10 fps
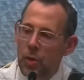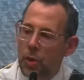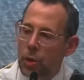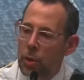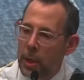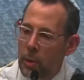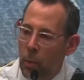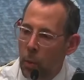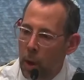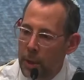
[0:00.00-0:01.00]
The
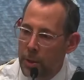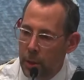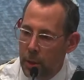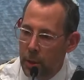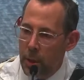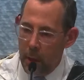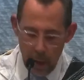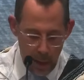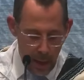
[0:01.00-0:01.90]
student wondered